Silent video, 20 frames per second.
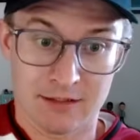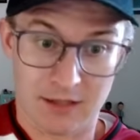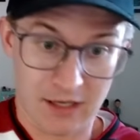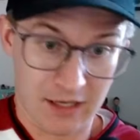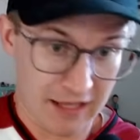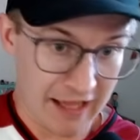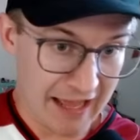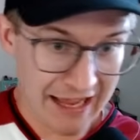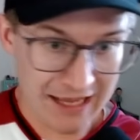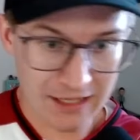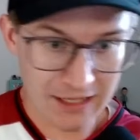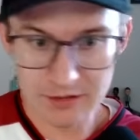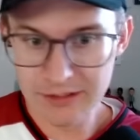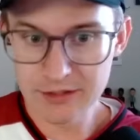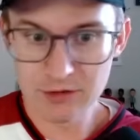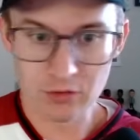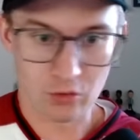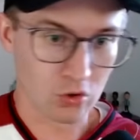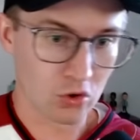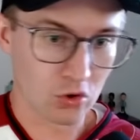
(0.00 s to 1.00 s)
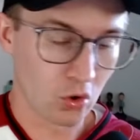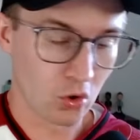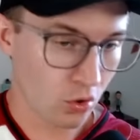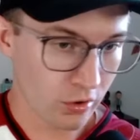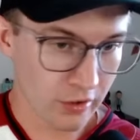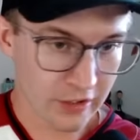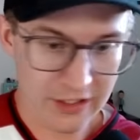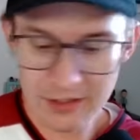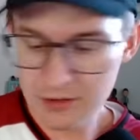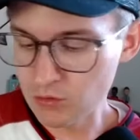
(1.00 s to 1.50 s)
Allen or
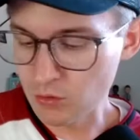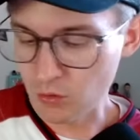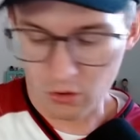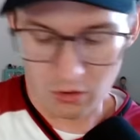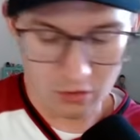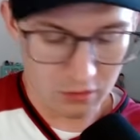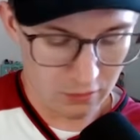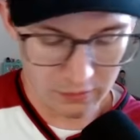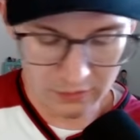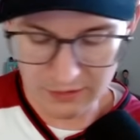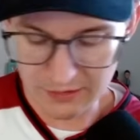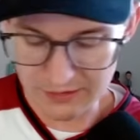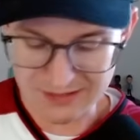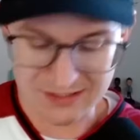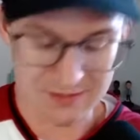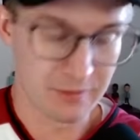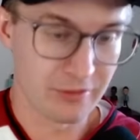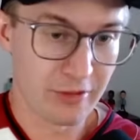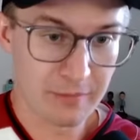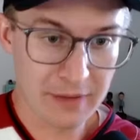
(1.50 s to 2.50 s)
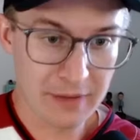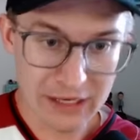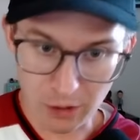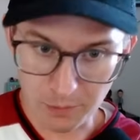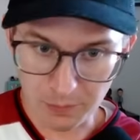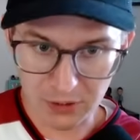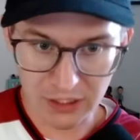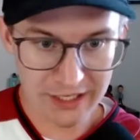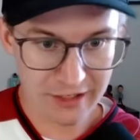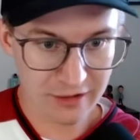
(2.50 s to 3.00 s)
Gordon or some of the bigger
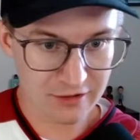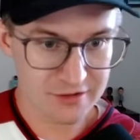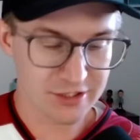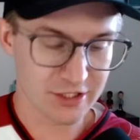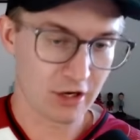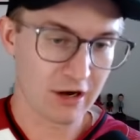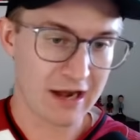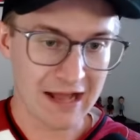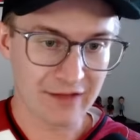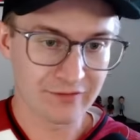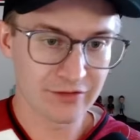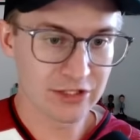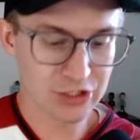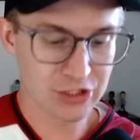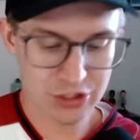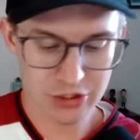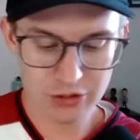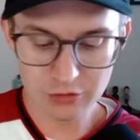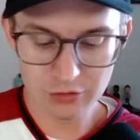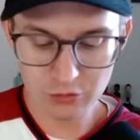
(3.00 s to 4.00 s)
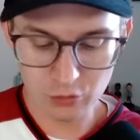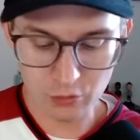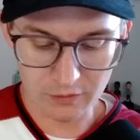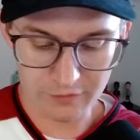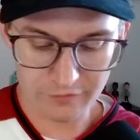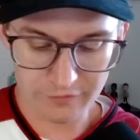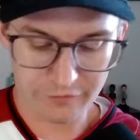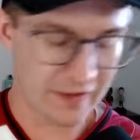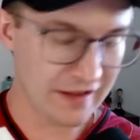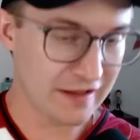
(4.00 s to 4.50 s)
players are having to
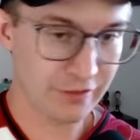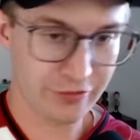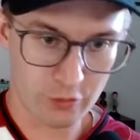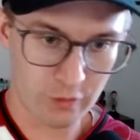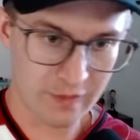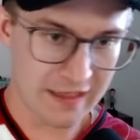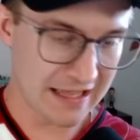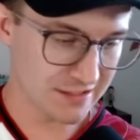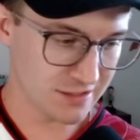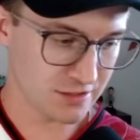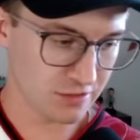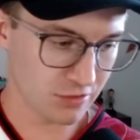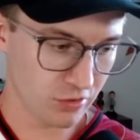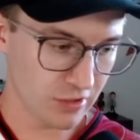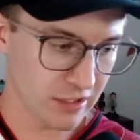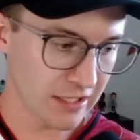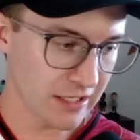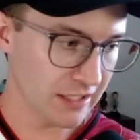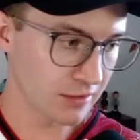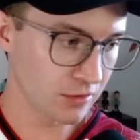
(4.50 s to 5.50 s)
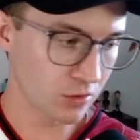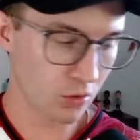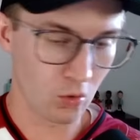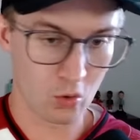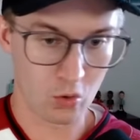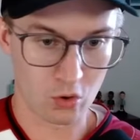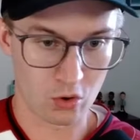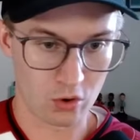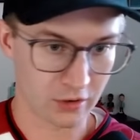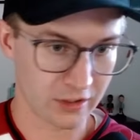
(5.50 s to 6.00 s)
fight through that screen
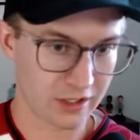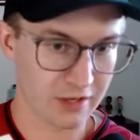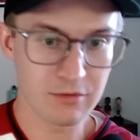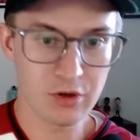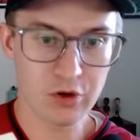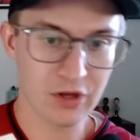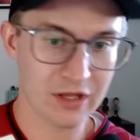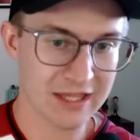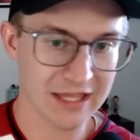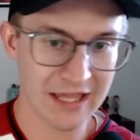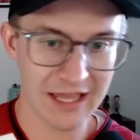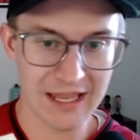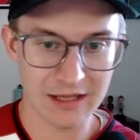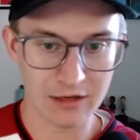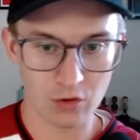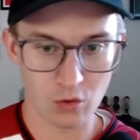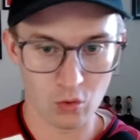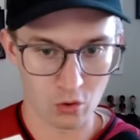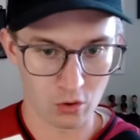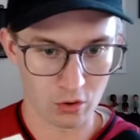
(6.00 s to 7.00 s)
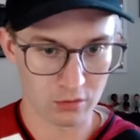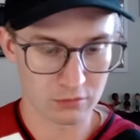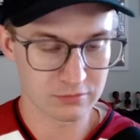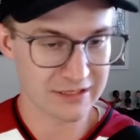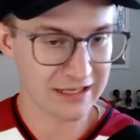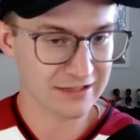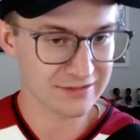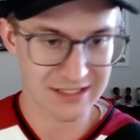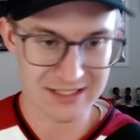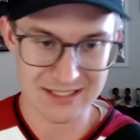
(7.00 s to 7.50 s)
or communicate or
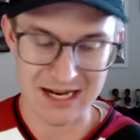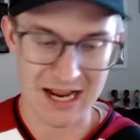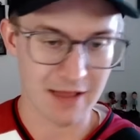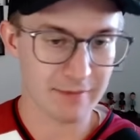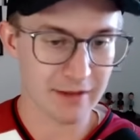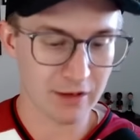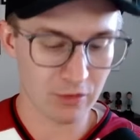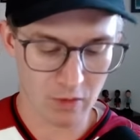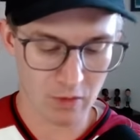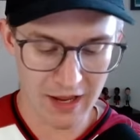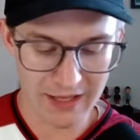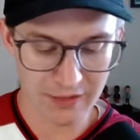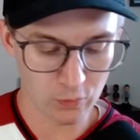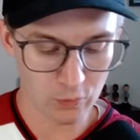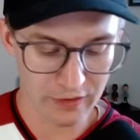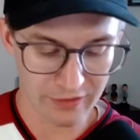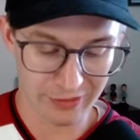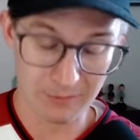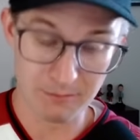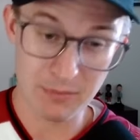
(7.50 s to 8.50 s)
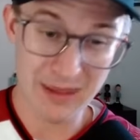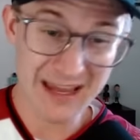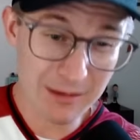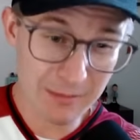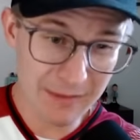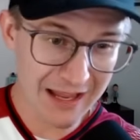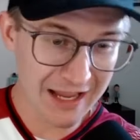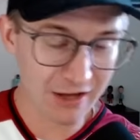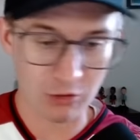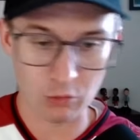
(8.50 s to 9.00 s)
get the timing right with a big
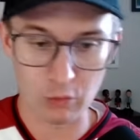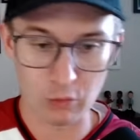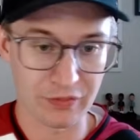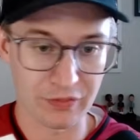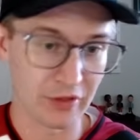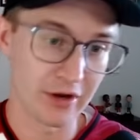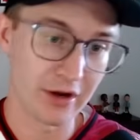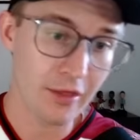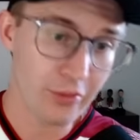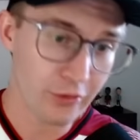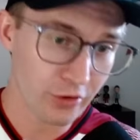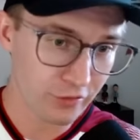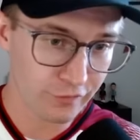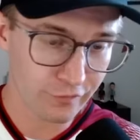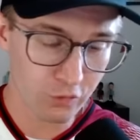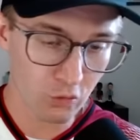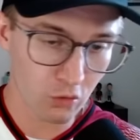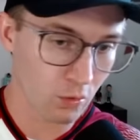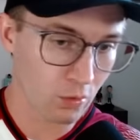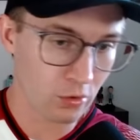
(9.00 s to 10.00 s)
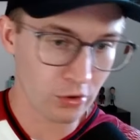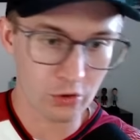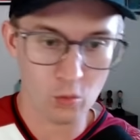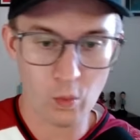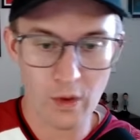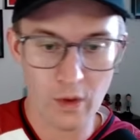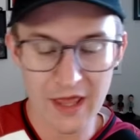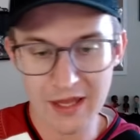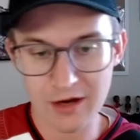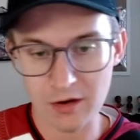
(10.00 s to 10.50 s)
man or with another forward or
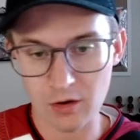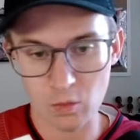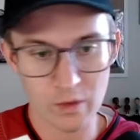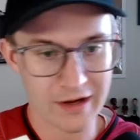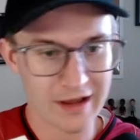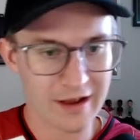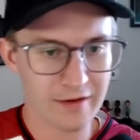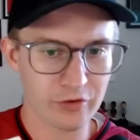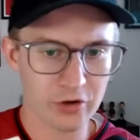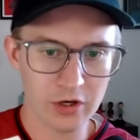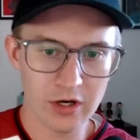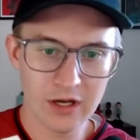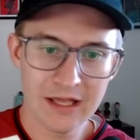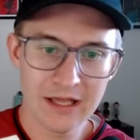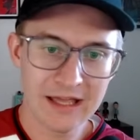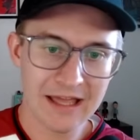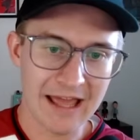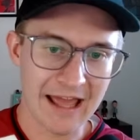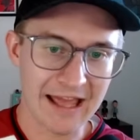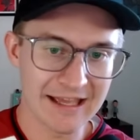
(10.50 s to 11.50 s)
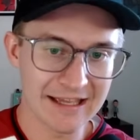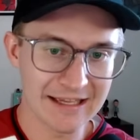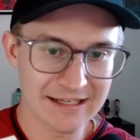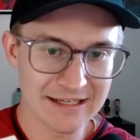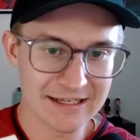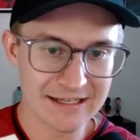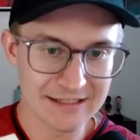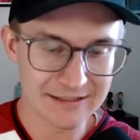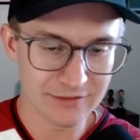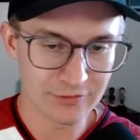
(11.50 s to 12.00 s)
wing or whatever,
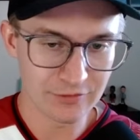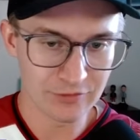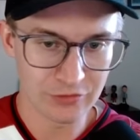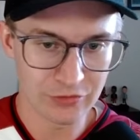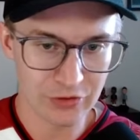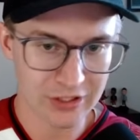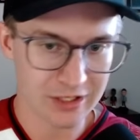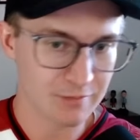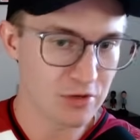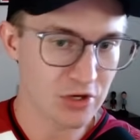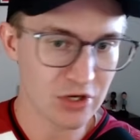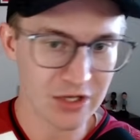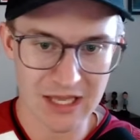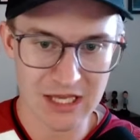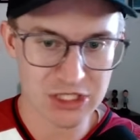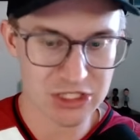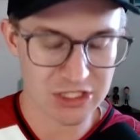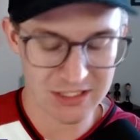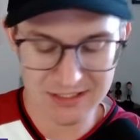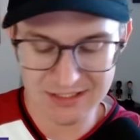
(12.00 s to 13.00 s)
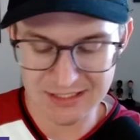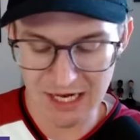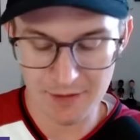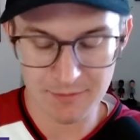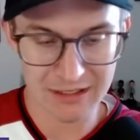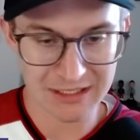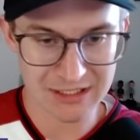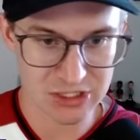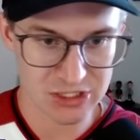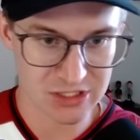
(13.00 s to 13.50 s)
and the communication and
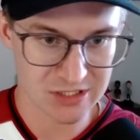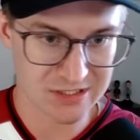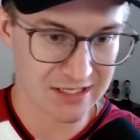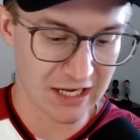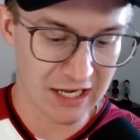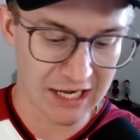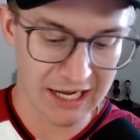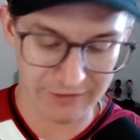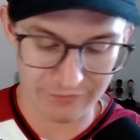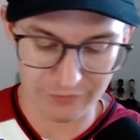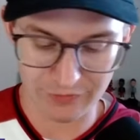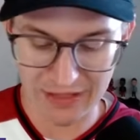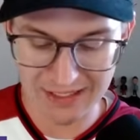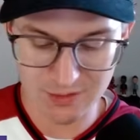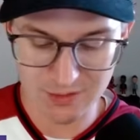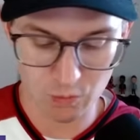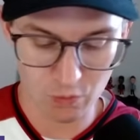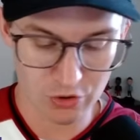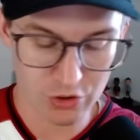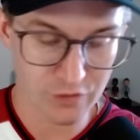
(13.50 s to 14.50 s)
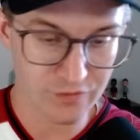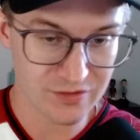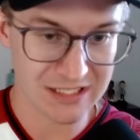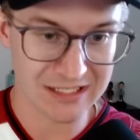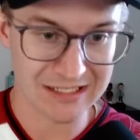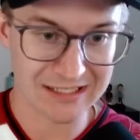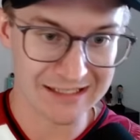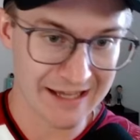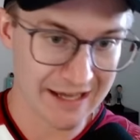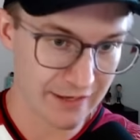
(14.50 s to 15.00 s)
timing is just off. That's where you've
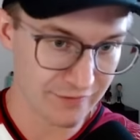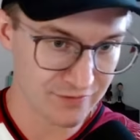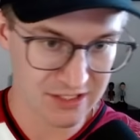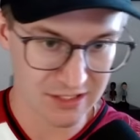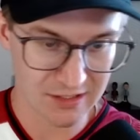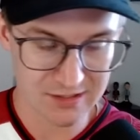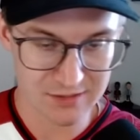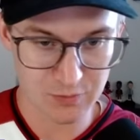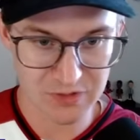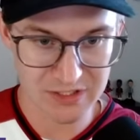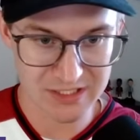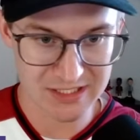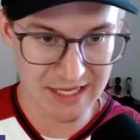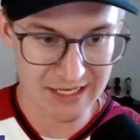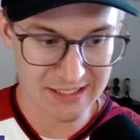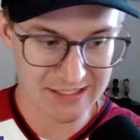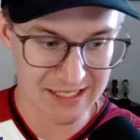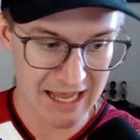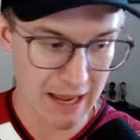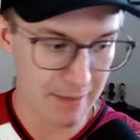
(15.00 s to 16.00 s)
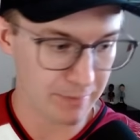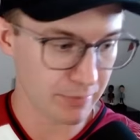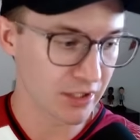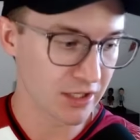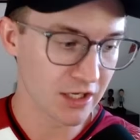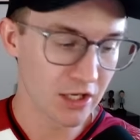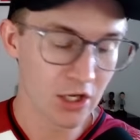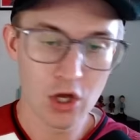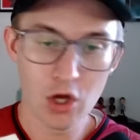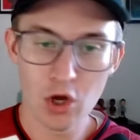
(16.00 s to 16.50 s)
seen a lot of Suns mistakes
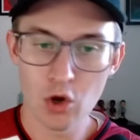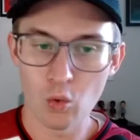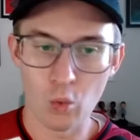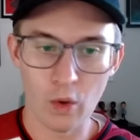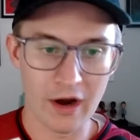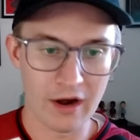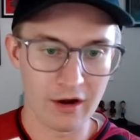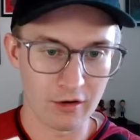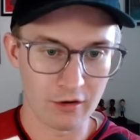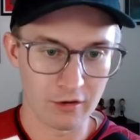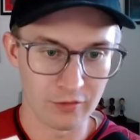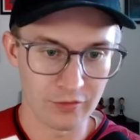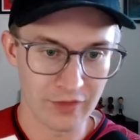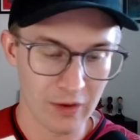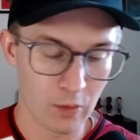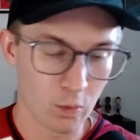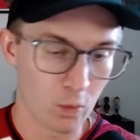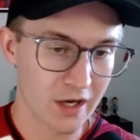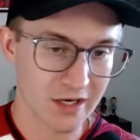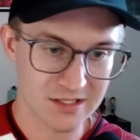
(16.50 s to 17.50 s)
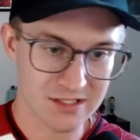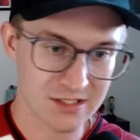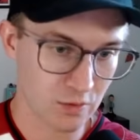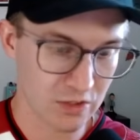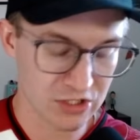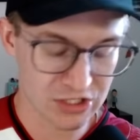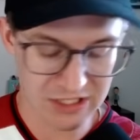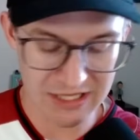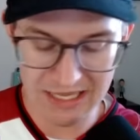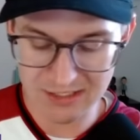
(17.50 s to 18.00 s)
happen, where they want to
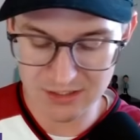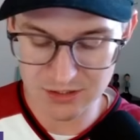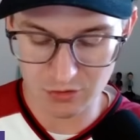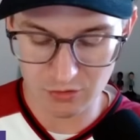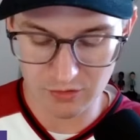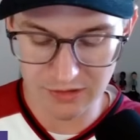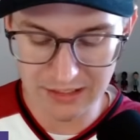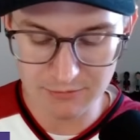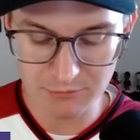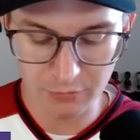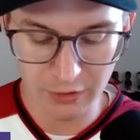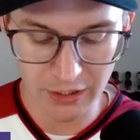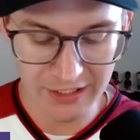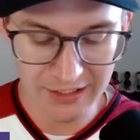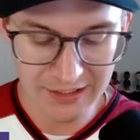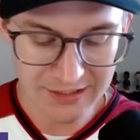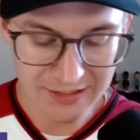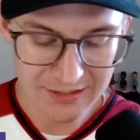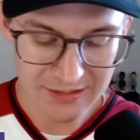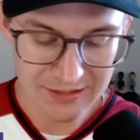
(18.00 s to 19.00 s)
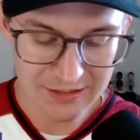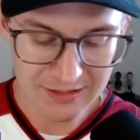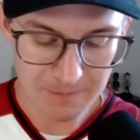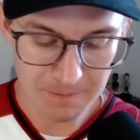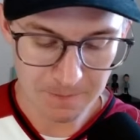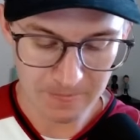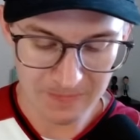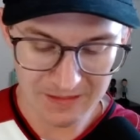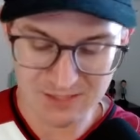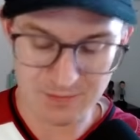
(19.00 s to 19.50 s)
switch that screen, but
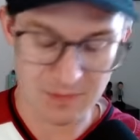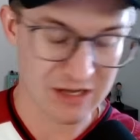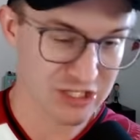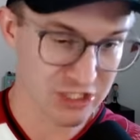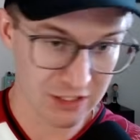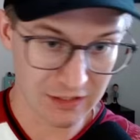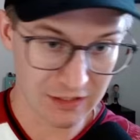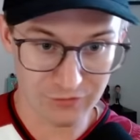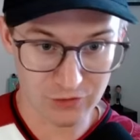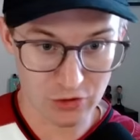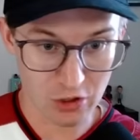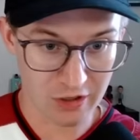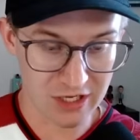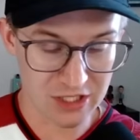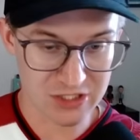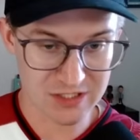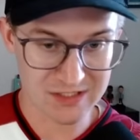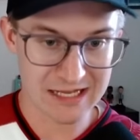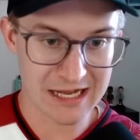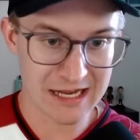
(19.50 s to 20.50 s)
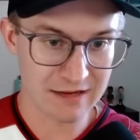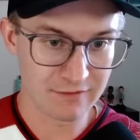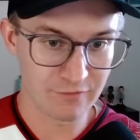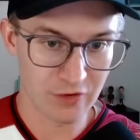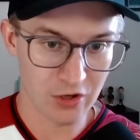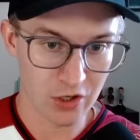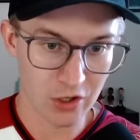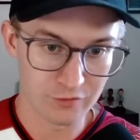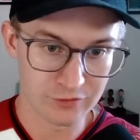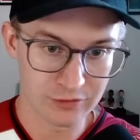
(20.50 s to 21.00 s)
especially if Nurkic is not
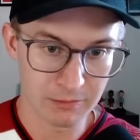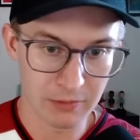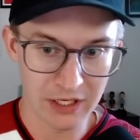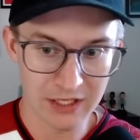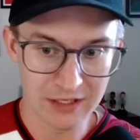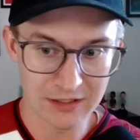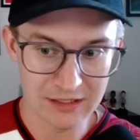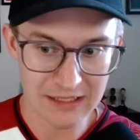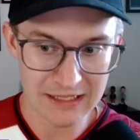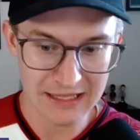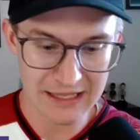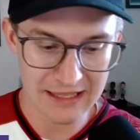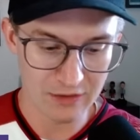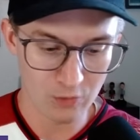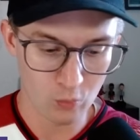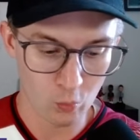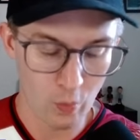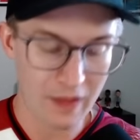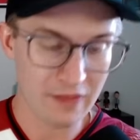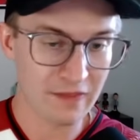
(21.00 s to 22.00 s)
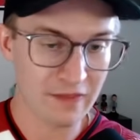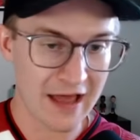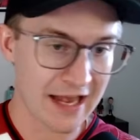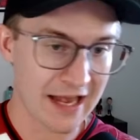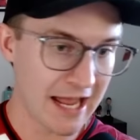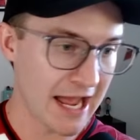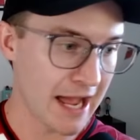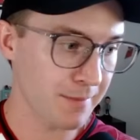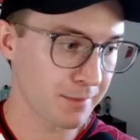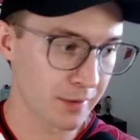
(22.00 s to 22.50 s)
involved. But when that
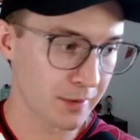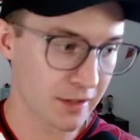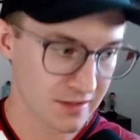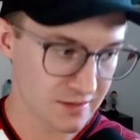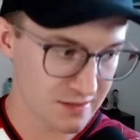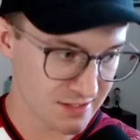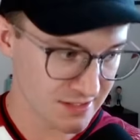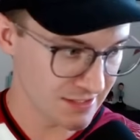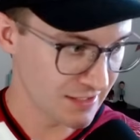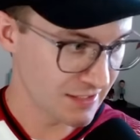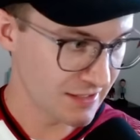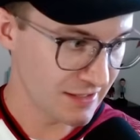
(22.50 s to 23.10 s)
happens,